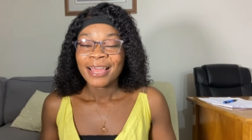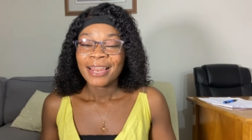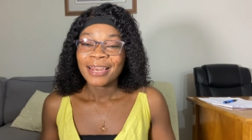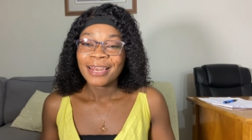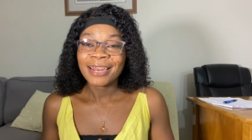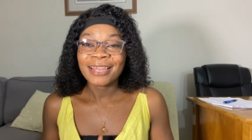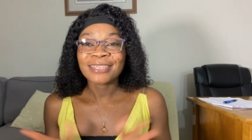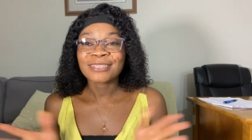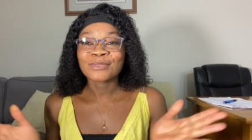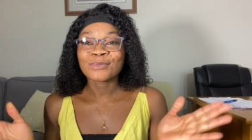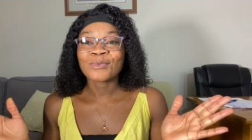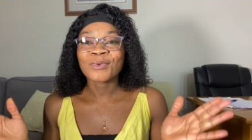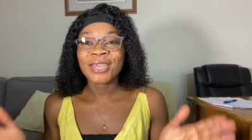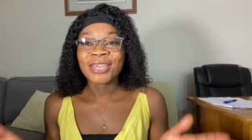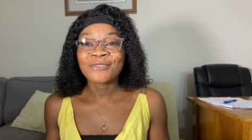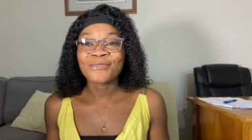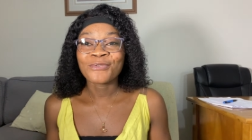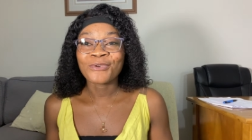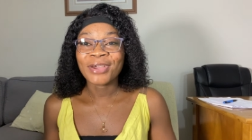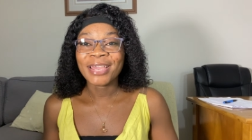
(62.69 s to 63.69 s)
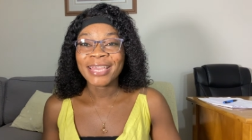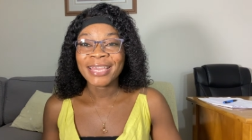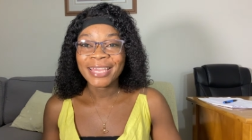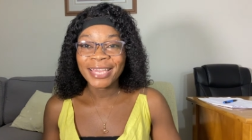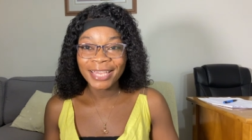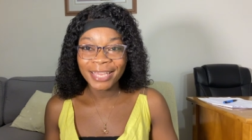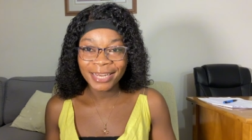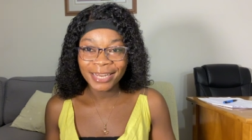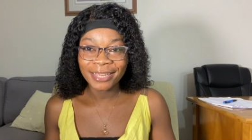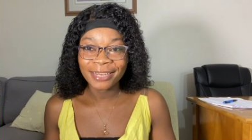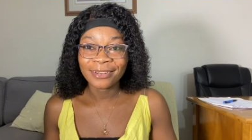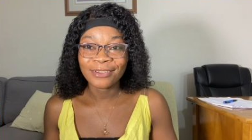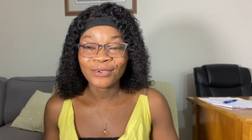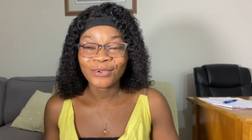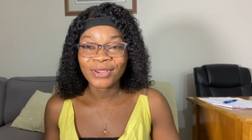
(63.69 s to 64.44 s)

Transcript: let's wait for a healing.